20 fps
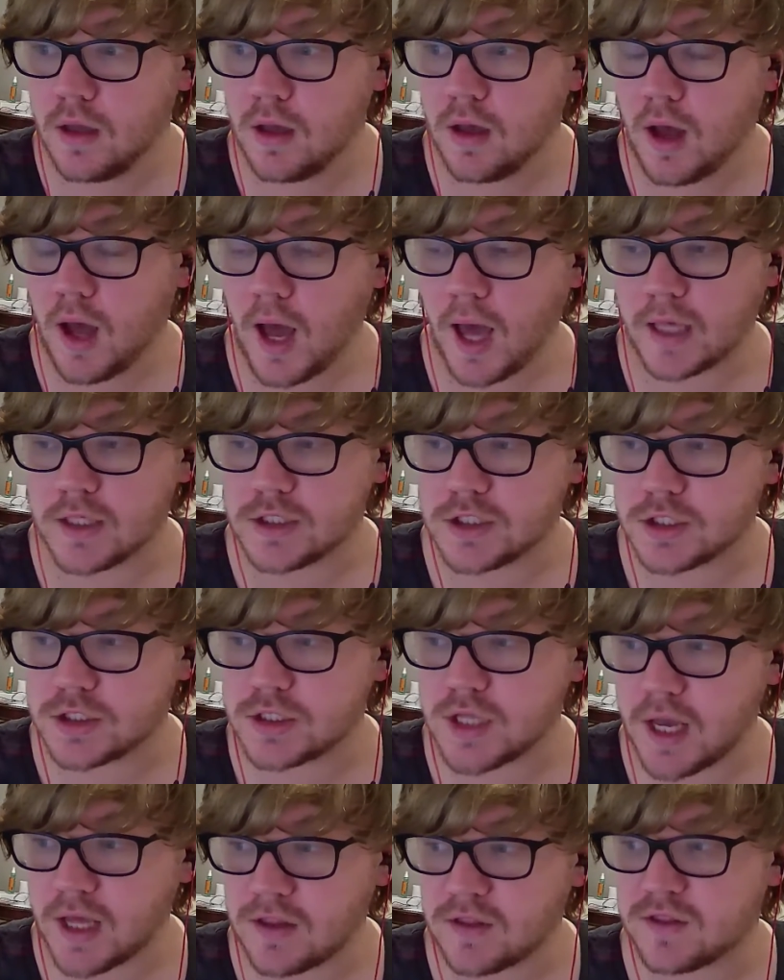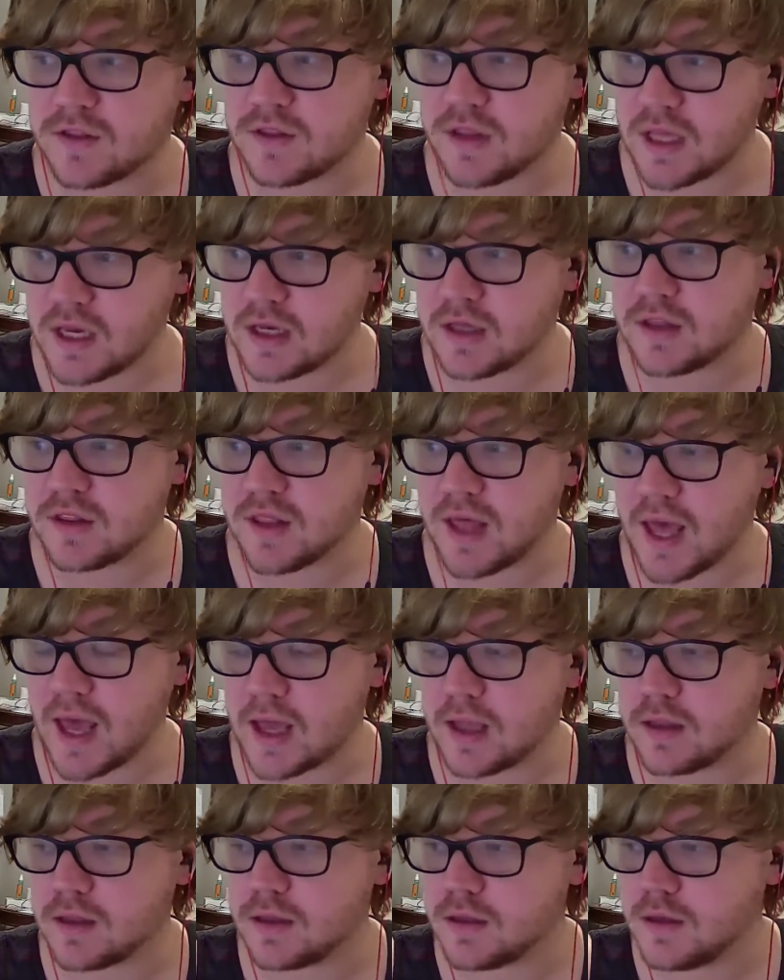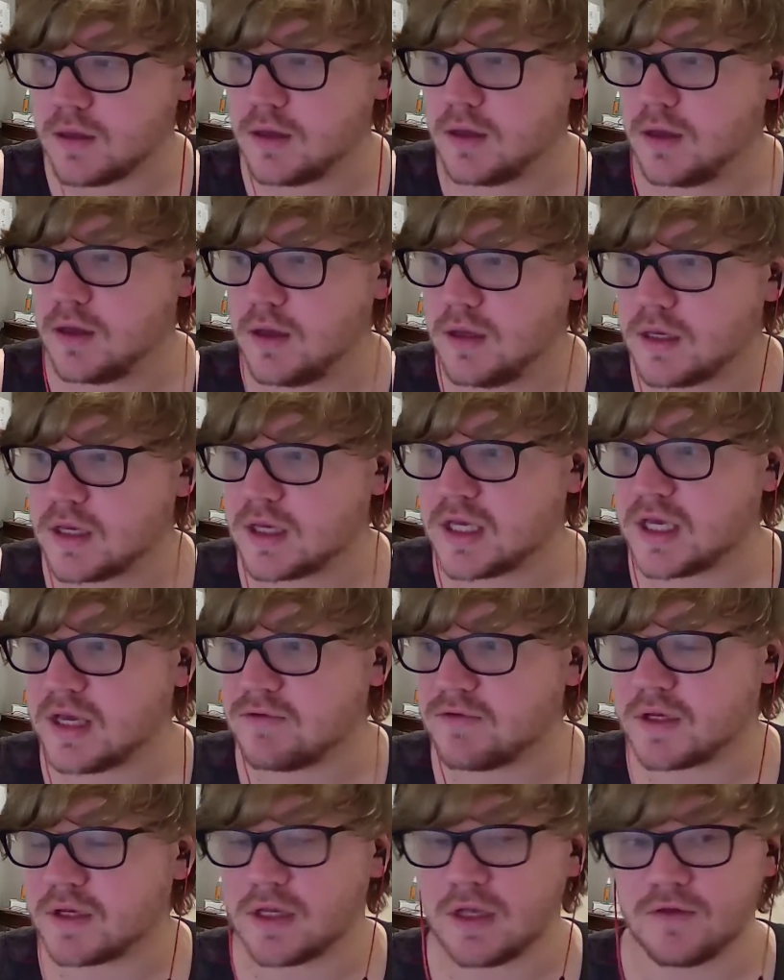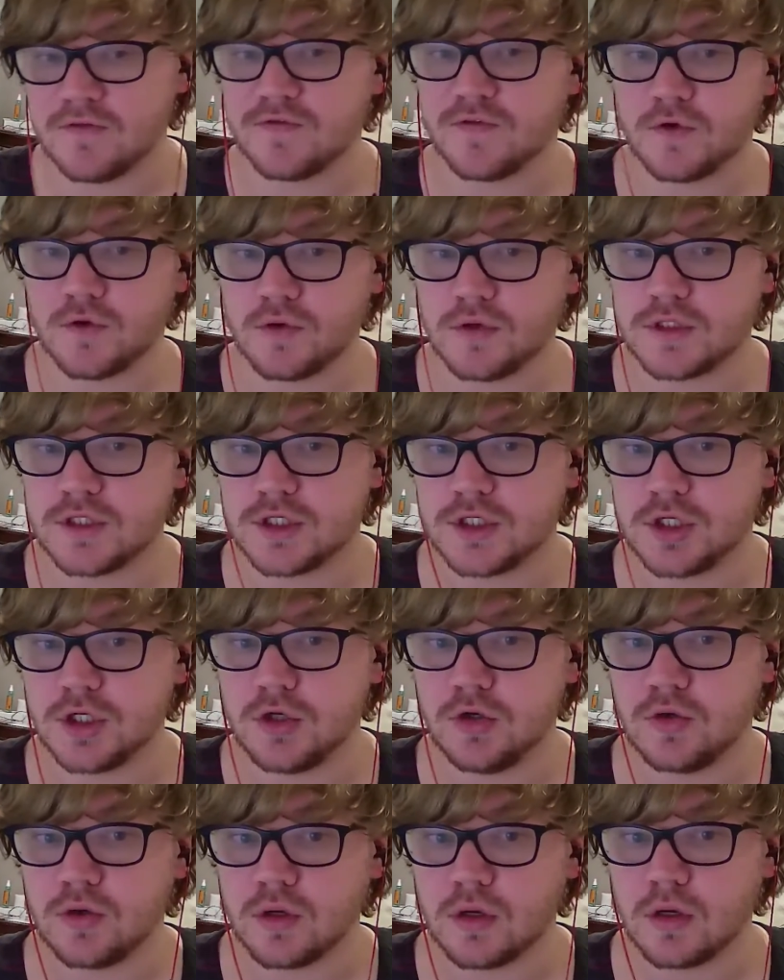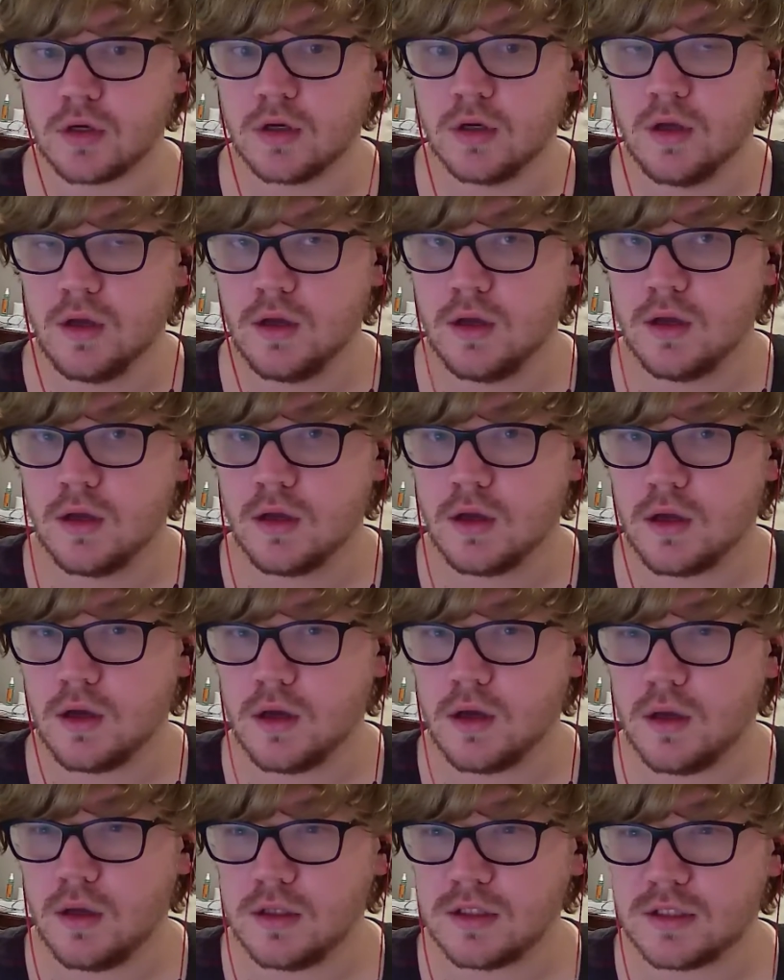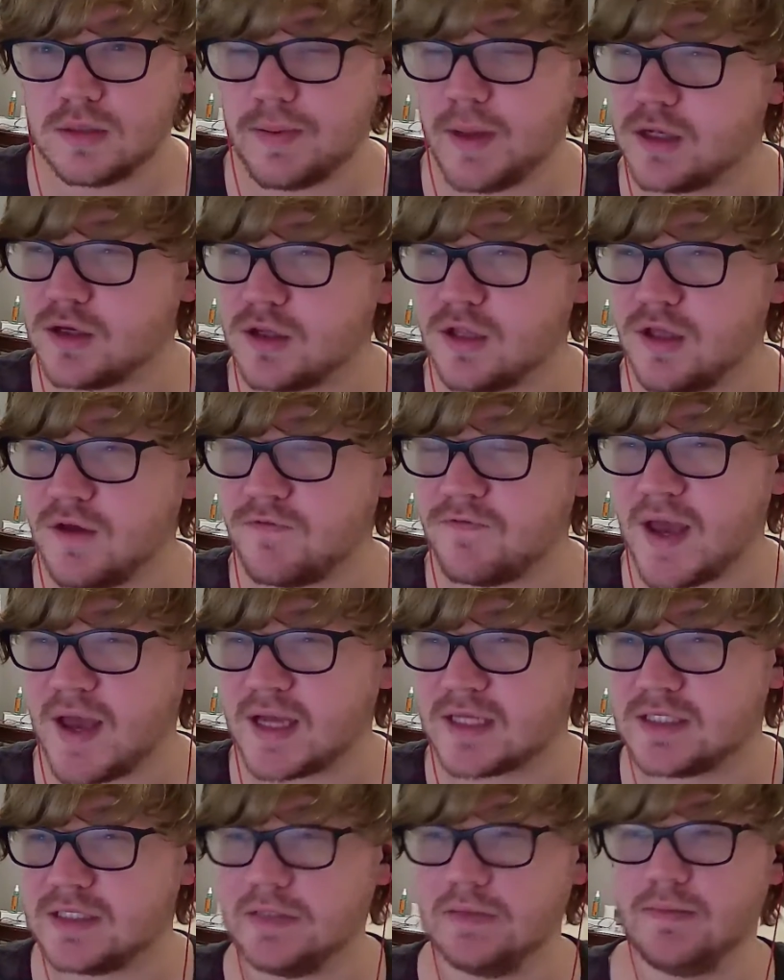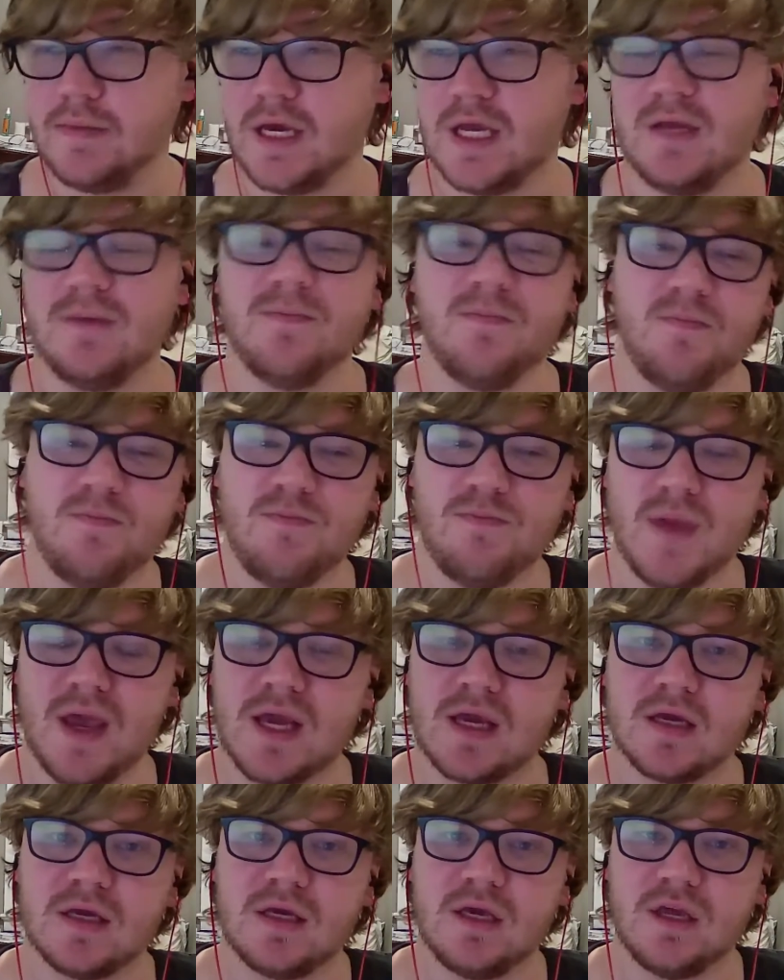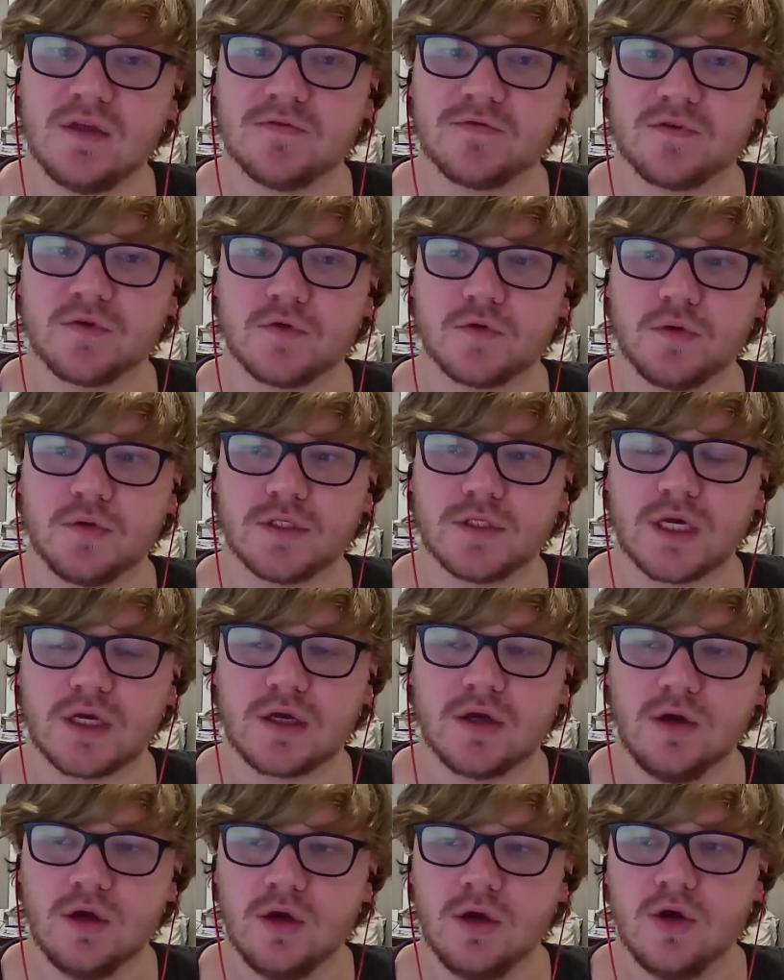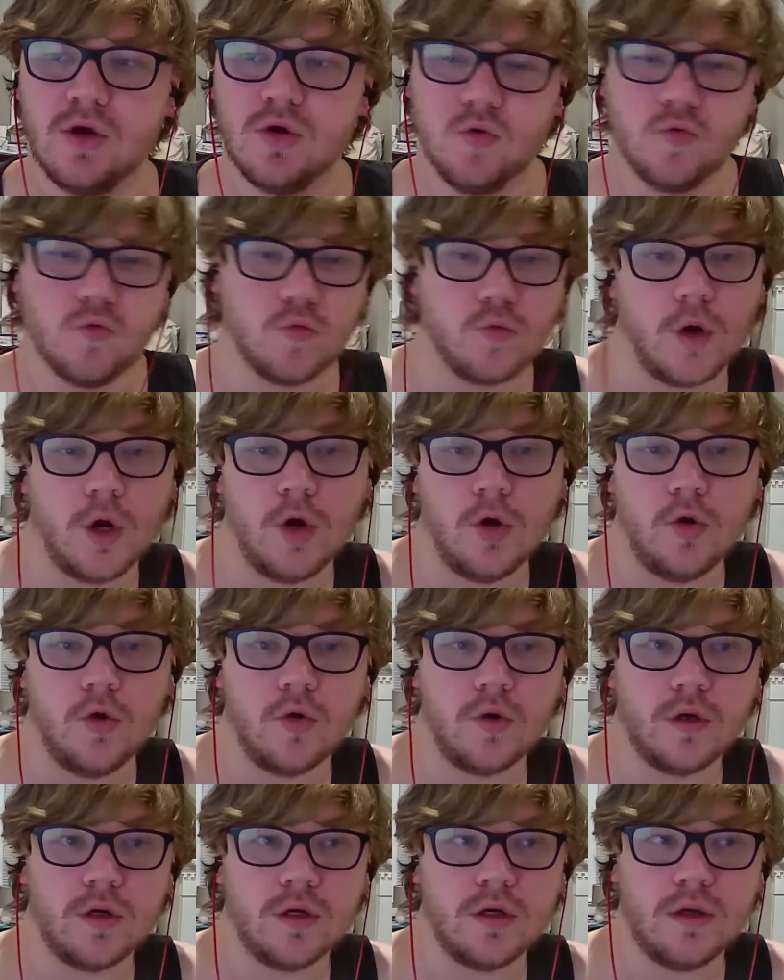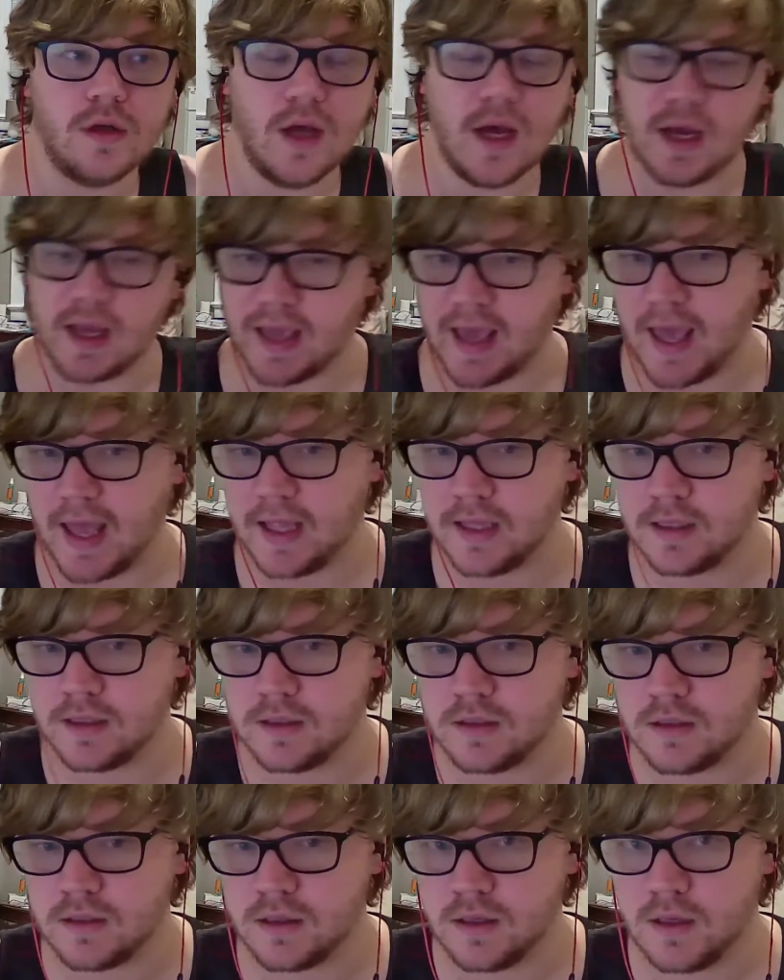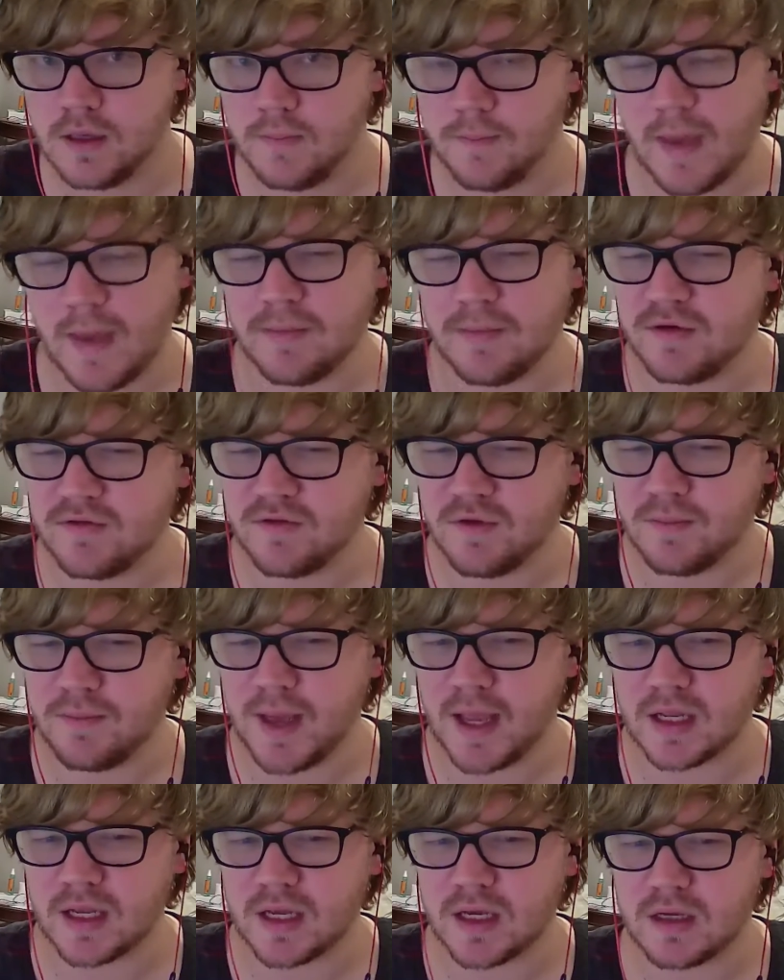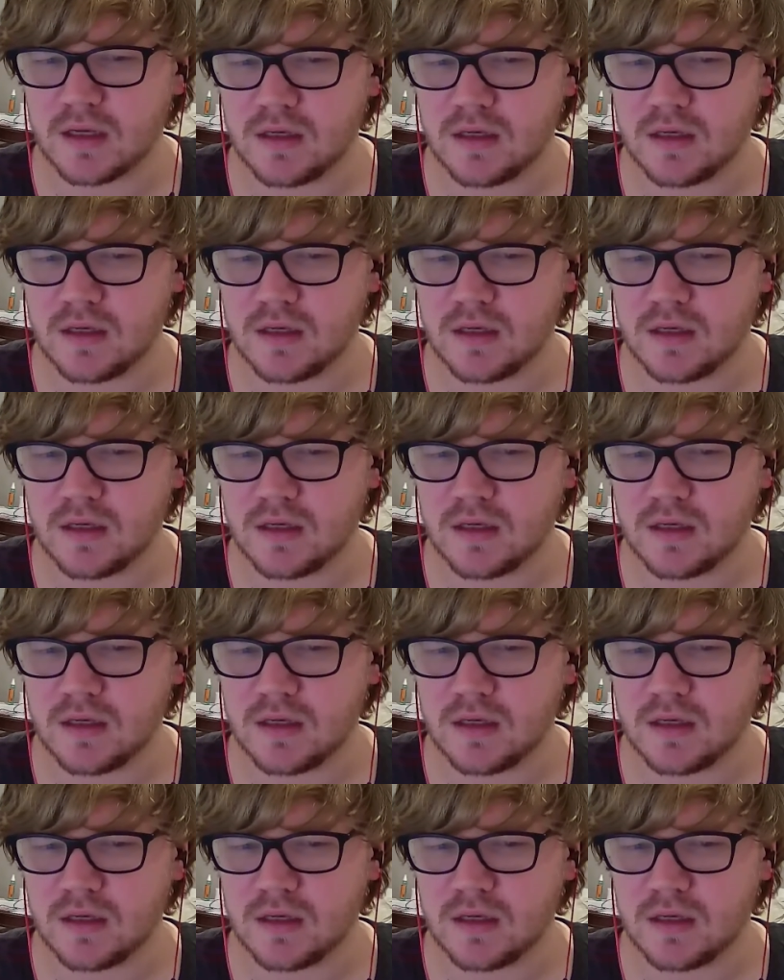I think that giving Infernoids a tuner, depending on the effects, it might make Infernoids like rogue again, maybe even meta.